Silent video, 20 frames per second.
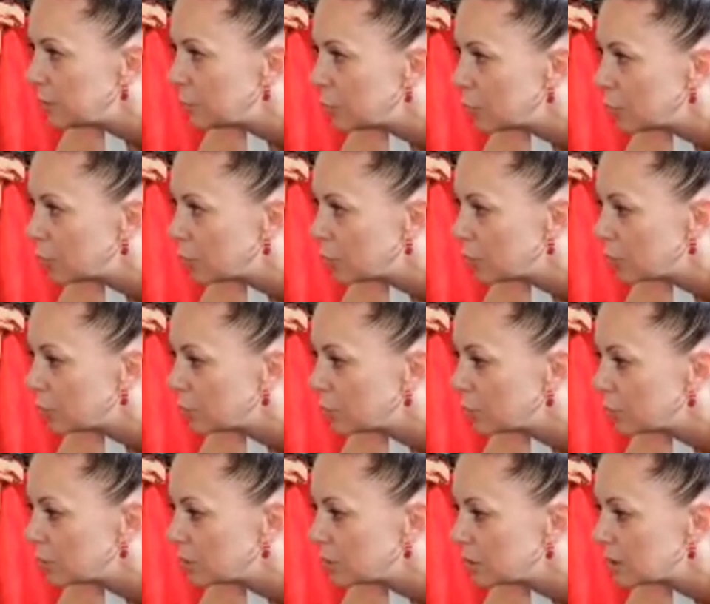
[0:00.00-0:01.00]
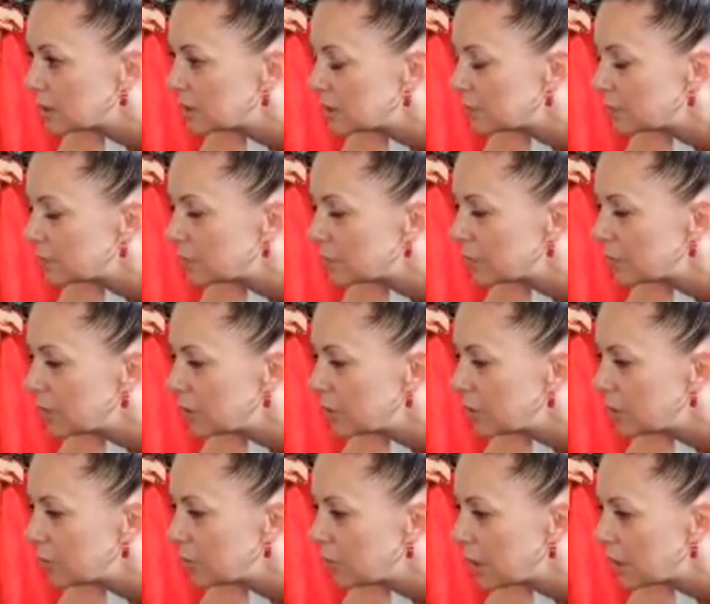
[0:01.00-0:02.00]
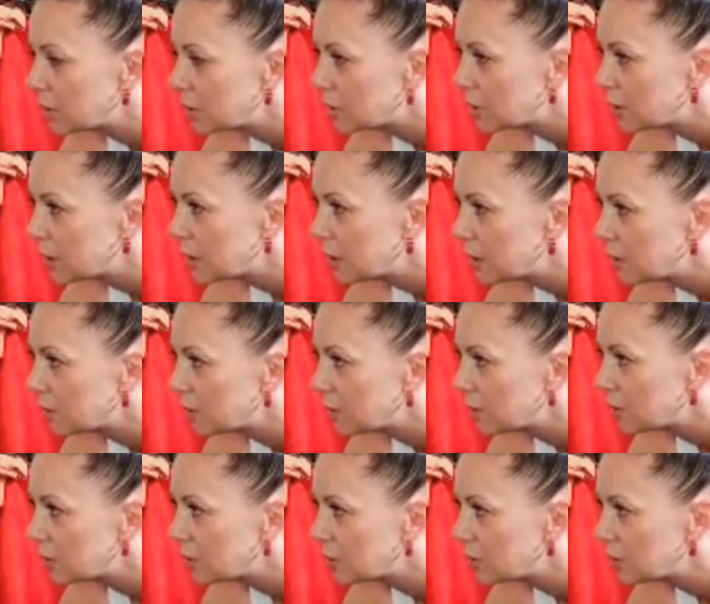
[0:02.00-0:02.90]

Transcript: bit more, just very gradually.